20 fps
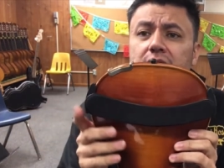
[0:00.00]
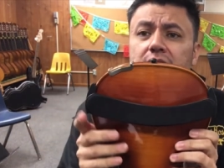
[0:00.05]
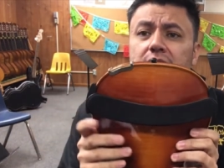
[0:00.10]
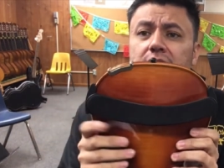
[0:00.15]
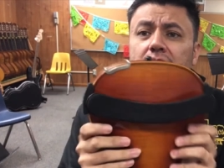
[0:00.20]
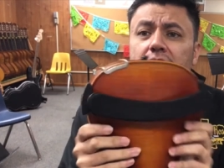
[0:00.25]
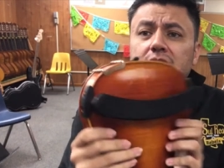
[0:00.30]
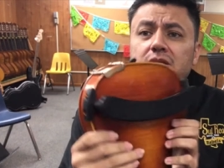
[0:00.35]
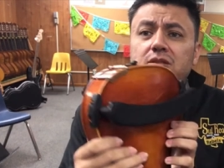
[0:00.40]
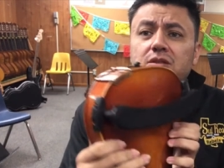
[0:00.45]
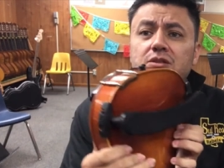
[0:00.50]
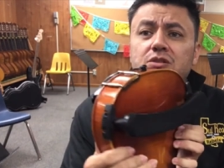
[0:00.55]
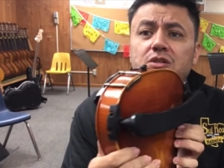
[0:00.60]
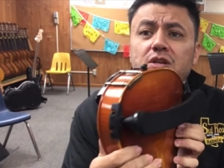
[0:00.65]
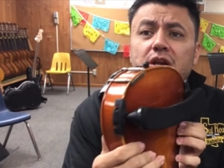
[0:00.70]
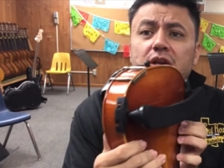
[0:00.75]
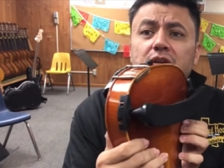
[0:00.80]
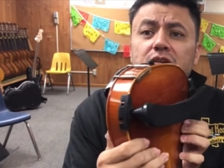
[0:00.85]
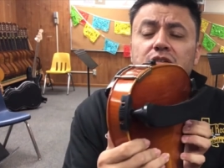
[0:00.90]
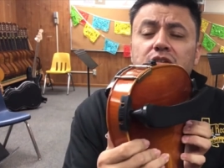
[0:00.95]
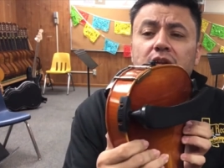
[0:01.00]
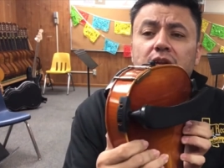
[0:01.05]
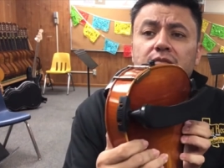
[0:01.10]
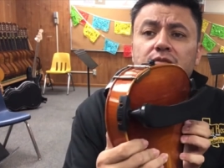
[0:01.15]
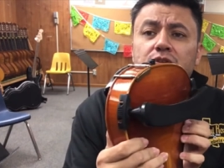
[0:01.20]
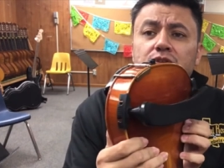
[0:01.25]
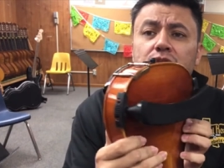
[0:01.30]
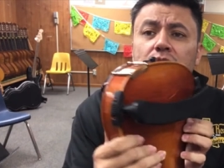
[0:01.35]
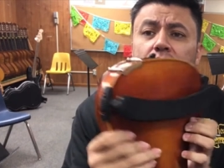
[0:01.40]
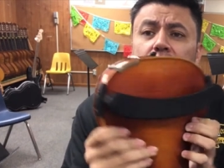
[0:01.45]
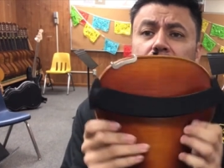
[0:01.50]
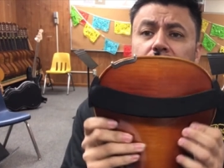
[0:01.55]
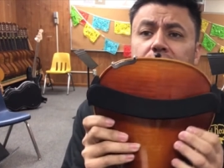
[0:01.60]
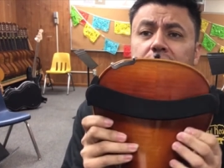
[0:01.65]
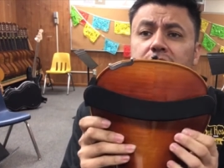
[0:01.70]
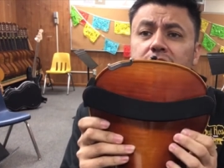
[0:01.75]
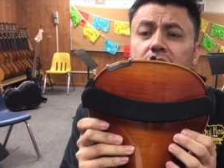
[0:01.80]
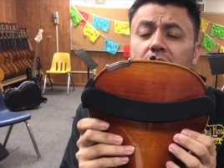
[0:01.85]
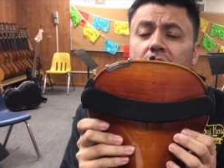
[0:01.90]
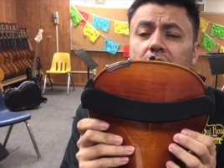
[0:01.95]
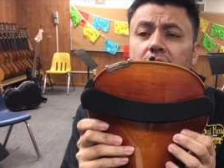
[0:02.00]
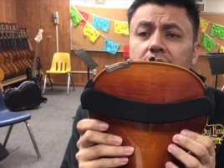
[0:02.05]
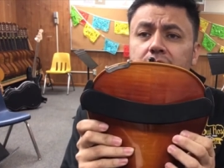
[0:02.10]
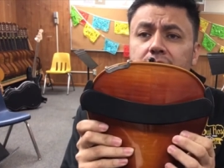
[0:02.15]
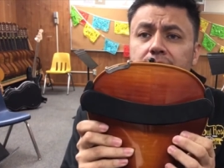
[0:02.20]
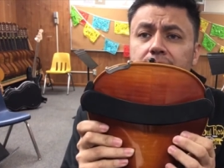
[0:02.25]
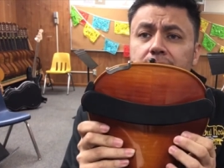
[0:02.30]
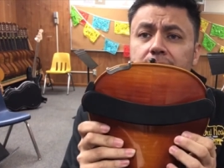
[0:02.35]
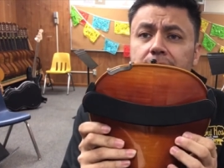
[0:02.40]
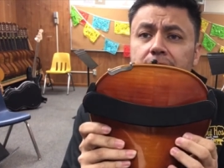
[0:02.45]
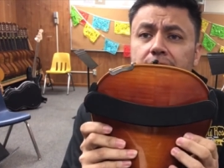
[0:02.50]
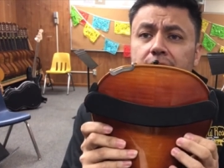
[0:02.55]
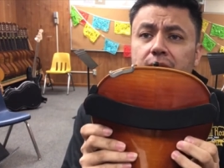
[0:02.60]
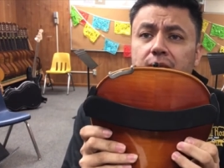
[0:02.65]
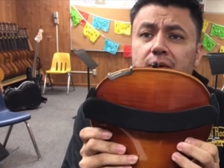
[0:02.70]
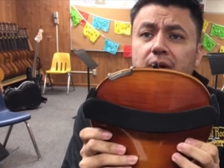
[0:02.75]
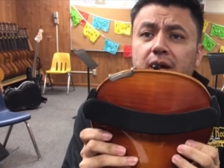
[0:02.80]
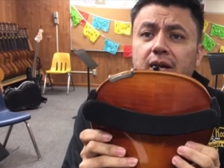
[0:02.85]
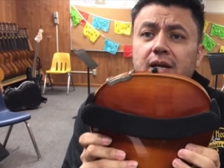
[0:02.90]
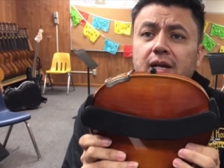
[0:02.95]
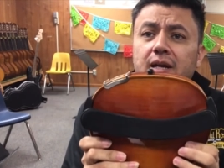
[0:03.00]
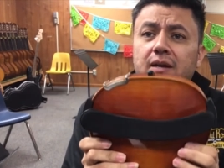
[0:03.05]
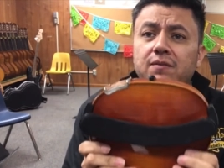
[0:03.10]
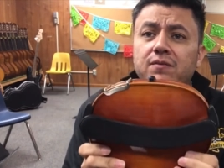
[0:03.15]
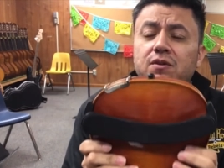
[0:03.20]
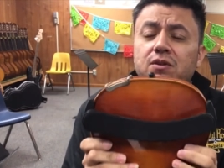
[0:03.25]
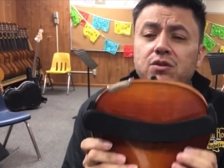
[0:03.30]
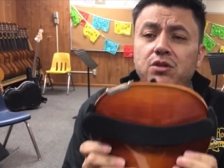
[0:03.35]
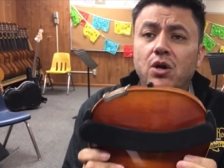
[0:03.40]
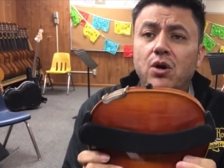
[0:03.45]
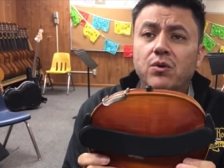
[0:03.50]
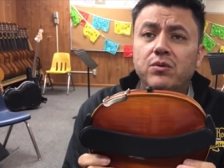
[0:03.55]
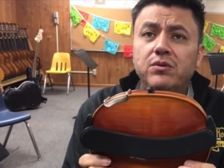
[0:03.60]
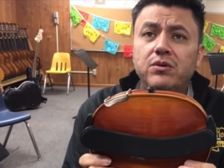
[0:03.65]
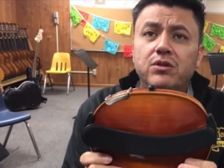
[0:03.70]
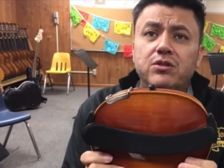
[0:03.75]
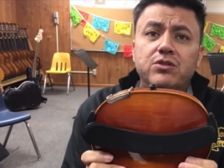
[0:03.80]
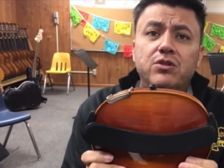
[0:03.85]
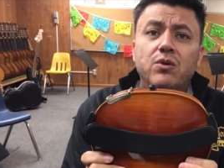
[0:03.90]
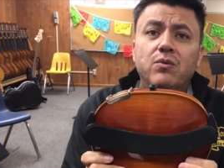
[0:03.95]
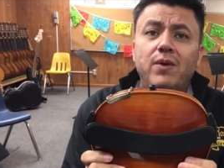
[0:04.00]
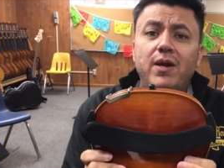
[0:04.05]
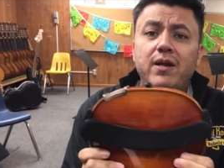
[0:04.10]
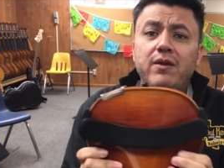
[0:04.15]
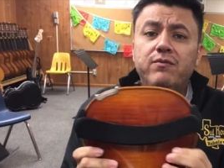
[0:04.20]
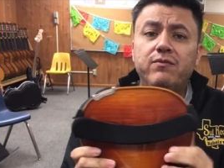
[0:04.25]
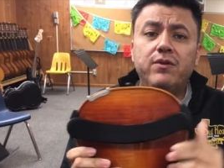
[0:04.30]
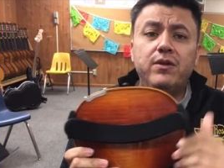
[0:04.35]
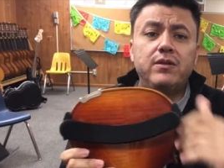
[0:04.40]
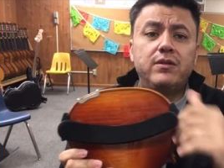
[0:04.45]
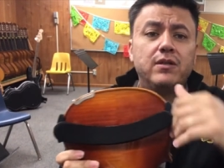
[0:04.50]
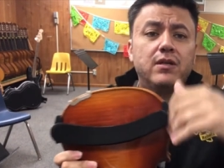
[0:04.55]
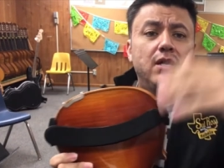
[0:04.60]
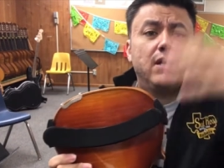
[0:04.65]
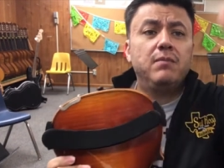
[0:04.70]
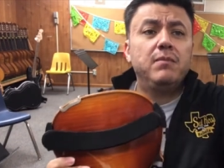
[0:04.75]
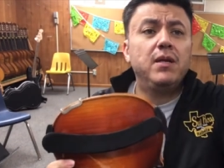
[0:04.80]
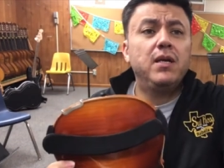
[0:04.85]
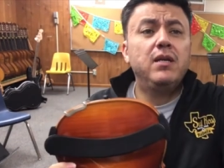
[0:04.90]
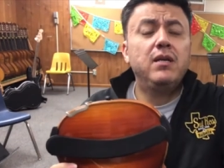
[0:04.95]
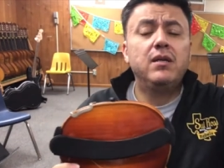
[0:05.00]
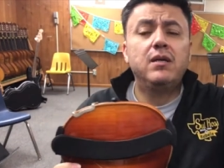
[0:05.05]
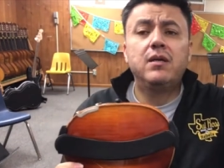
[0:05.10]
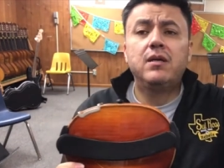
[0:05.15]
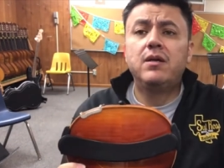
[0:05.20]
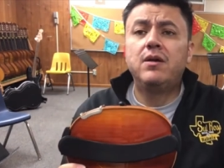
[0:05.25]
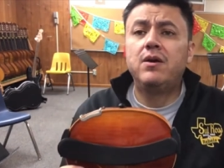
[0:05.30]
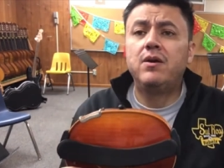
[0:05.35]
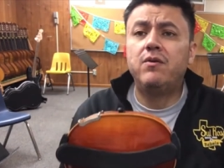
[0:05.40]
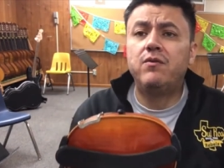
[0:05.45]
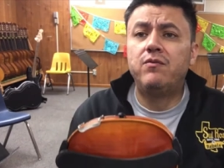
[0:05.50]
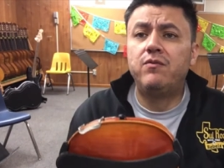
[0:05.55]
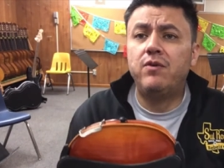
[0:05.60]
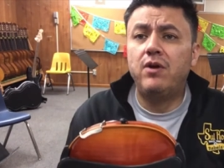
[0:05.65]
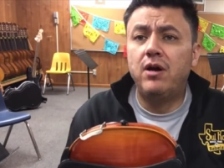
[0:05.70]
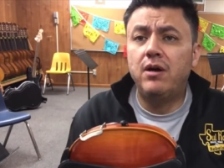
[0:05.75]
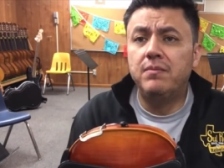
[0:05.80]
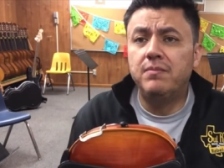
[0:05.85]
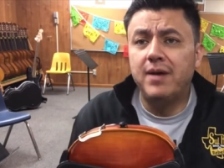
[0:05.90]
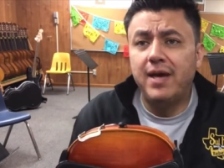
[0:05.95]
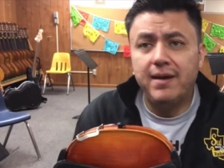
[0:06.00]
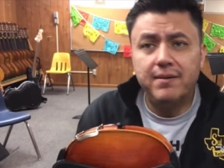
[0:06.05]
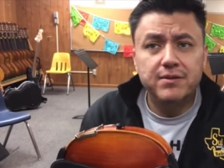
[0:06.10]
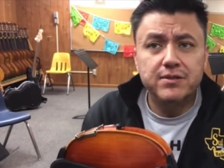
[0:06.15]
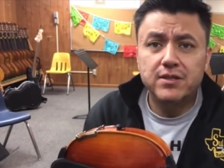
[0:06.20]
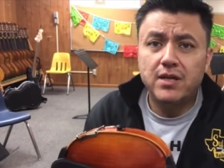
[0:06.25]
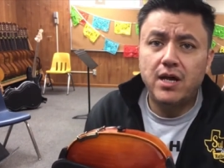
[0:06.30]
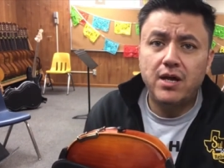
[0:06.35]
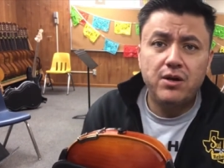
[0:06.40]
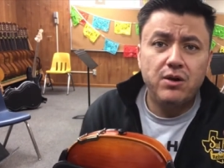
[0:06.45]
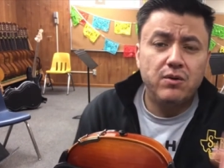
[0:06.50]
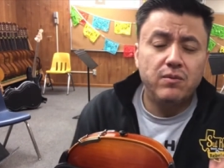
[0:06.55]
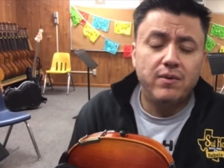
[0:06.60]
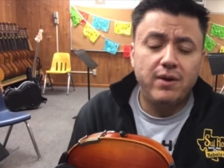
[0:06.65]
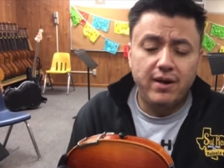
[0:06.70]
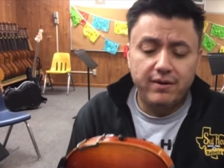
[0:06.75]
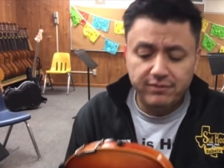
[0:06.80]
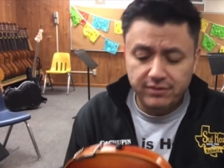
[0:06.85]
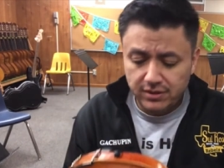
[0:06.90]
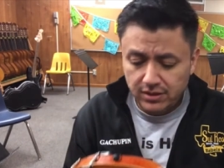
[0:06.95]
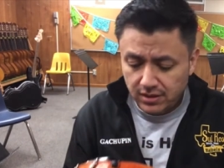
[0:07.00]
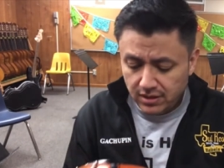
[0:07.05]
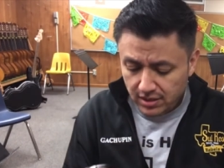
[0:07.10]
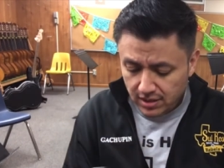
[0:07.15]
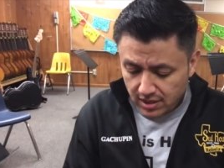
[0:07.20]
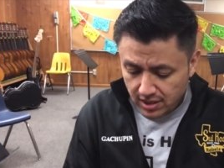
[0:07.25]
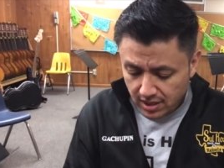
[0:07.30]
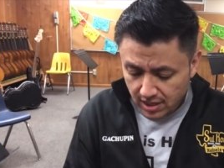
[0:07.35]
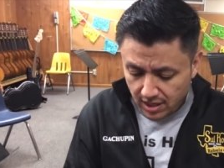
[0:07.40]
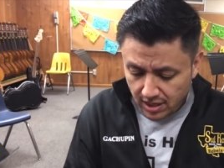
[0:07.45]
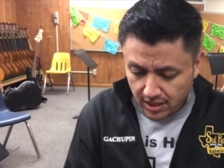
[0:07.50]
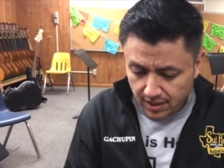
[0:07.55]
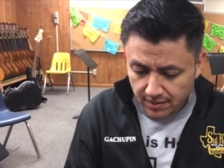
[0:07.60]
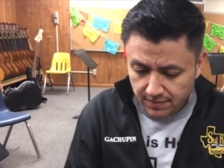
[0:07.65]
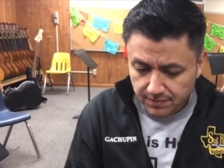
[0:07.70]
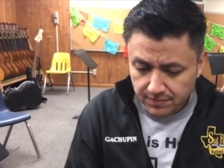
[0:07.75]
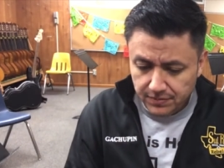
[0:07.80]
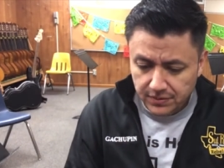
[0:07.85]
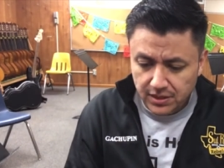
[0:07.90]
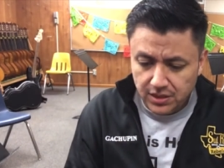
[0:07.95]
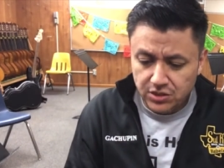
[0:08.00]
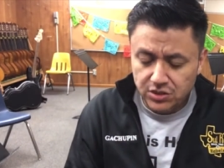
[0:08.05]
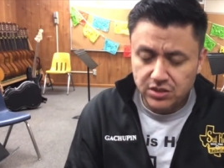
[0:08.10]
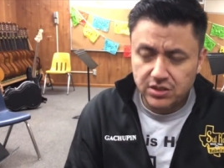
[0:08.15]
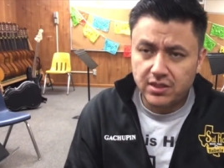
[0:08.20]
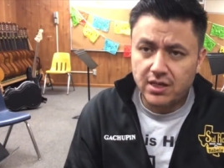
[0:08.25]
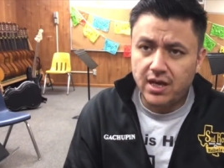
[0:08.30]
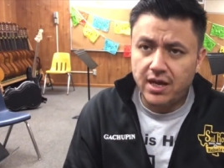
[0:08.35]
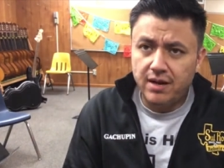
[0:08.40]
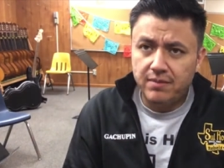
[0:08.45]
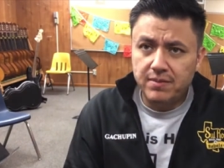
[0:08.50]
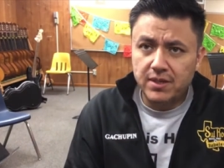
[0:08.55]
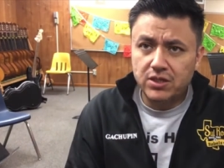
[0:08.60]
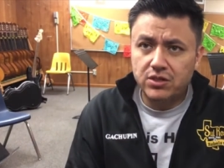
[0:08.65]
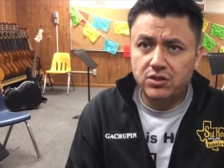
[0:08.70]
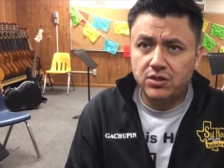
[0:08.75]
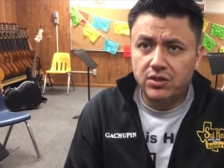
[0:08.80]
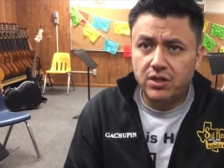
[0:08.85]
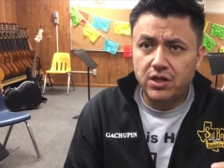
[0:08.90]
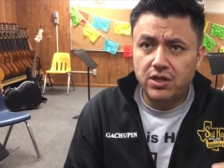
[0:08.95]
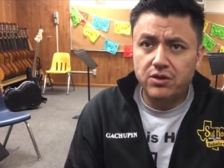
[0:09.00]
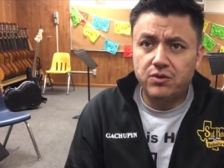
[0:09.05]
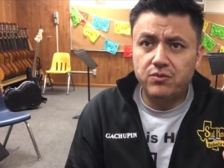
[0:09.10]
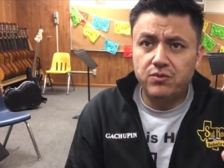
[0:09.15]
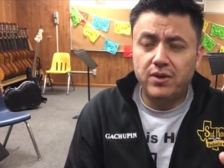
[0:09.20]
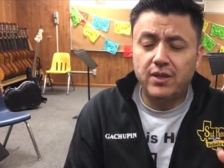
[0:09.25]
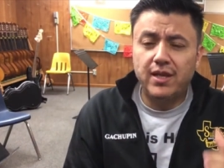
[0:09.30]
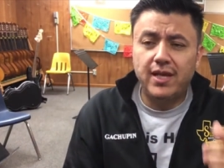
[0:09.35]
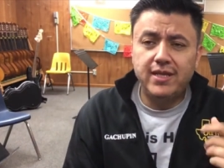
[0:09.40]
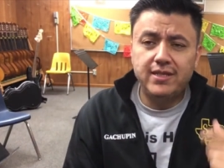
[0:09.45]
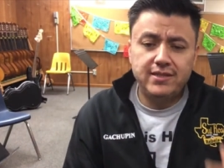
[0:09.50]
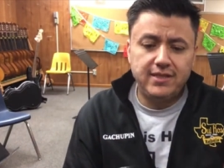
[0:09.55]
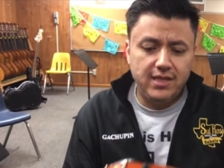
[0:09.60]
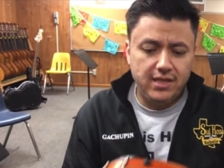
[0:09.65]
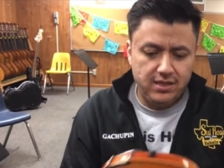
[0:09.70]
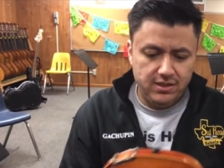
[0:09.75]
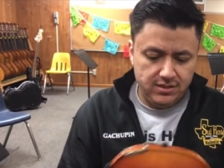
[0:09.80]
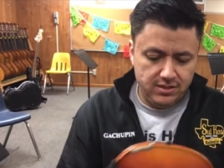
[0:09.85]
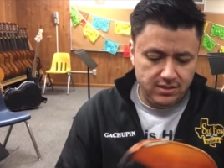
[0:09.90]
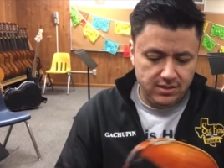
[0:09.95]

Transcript: right? So you should, you should have your shoulder rest on, right? If you don't, you're still waiting for it to come in from Amazon or whatever, um, then just kind of make sure that you realize that